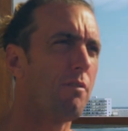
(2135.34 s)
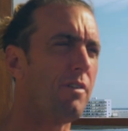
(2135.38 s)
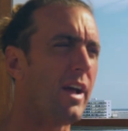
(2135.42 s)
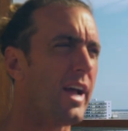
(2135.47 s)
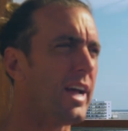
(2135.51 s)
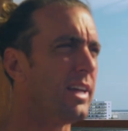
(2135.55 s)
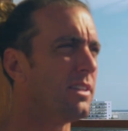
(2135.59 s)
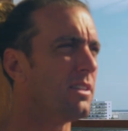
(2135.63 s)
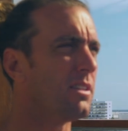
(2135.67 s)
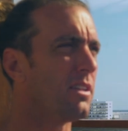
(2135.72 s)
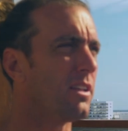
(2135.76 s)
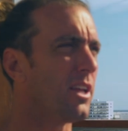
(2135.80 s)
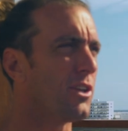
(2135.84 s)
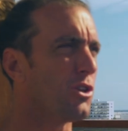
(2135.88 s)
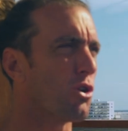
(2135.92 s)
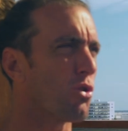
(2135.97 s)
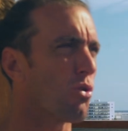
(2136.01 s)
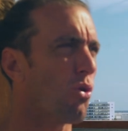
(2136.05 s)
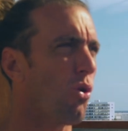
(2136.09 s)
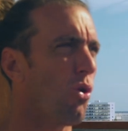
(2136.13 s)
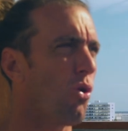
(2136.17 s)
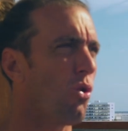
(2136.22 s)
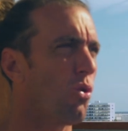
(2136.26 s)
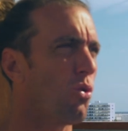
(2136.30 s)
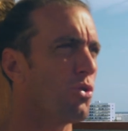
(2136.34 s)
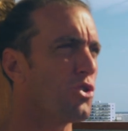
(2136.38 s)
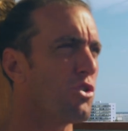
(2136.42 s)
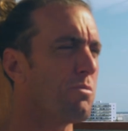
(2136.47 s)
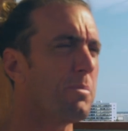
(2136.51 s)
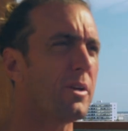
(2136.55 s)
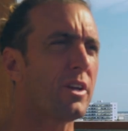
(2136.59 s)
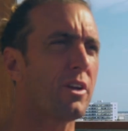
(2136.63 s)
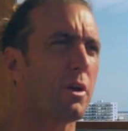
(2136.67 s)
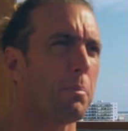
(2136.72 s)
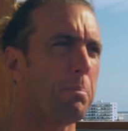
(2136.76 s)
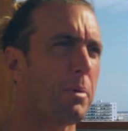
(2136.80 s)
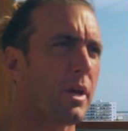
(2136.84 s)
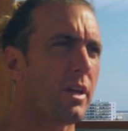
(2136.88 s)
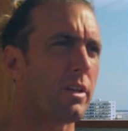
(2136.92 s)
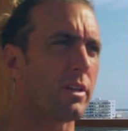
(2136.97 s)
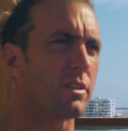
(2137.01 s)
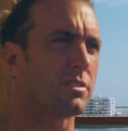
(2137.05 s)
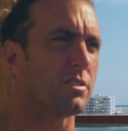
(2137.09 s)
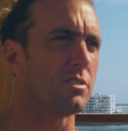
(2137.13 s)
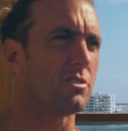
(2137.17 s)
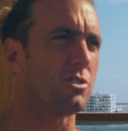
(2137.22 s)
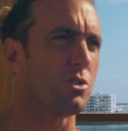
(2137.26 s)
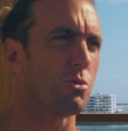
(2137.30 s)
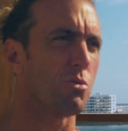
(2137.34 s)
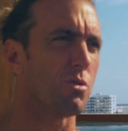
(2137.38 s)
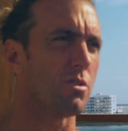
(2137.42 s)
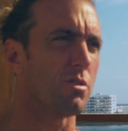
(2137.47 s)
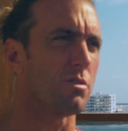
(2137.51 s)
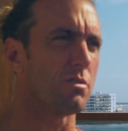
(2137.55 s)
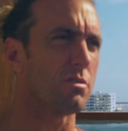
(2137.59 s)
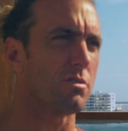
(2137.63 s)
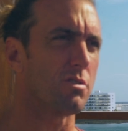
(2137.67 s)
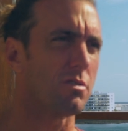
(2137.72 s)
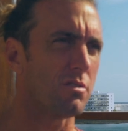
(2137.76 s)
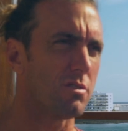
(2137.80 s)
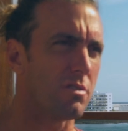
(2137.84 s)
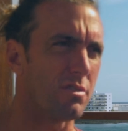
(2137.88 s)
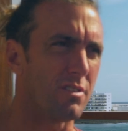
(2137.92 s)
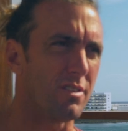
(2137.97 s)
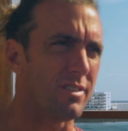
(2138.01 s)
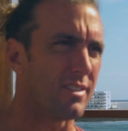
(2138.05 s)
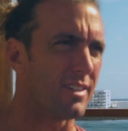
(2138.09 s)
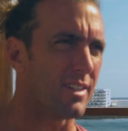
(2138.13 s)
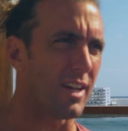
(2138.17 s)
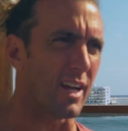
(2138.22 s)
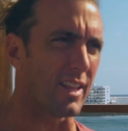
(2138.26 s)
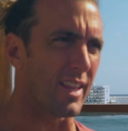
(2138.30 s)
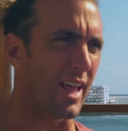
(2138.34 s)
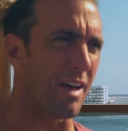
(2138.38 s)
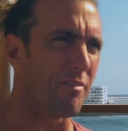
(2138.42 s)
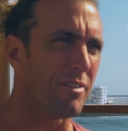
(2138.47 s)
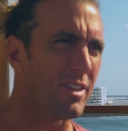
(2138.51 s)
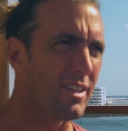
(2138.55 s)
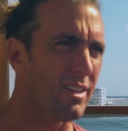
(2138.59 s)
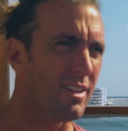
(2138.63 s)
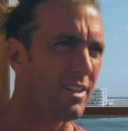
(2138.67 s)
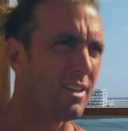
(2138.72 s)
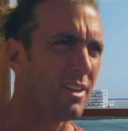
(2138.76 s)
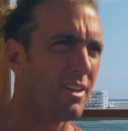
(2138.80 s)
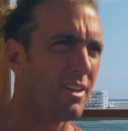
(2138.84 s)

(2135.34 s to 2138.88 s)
In you've been competing since you were 11?